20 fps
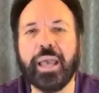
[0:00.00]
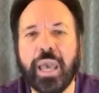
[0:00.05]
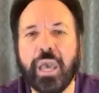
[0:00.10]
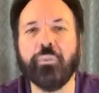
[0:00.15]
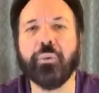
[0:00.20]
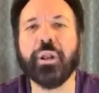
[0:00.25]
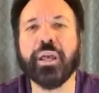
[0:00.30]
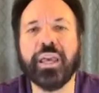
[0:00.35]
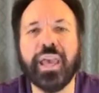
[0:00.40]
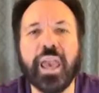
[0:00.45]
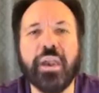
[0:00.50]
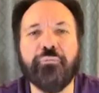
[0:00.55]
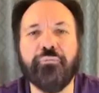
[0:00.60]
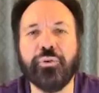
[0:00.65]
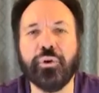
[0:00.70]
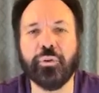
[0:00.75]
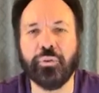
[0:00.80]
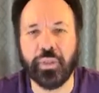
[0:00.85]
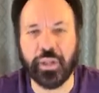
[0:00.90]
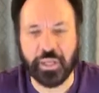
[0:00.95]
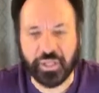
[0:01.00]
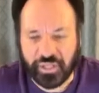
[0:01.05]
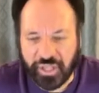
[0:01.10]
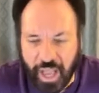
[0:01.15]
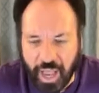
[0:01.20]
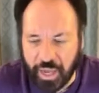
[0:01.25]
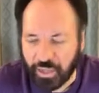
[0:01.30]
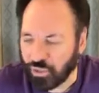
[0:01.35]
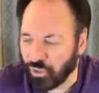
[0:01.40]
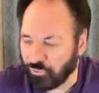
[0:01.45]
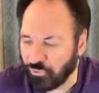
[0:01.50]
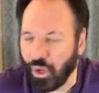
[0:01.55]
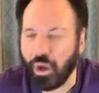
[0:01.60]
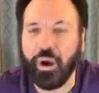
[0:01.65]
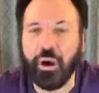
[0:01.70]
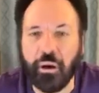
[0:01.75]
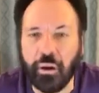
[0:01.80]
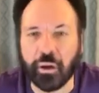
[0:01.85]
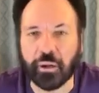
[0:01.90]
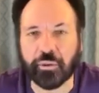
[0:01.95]
and He will give you the desires of
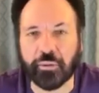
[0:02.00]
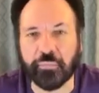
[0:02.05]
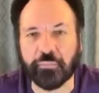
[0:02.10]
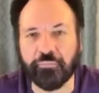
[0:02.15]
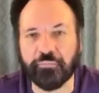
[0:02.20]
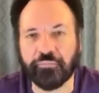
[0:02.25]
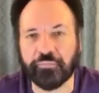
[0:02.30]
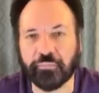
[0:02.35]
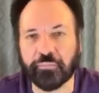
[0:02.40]
your heart.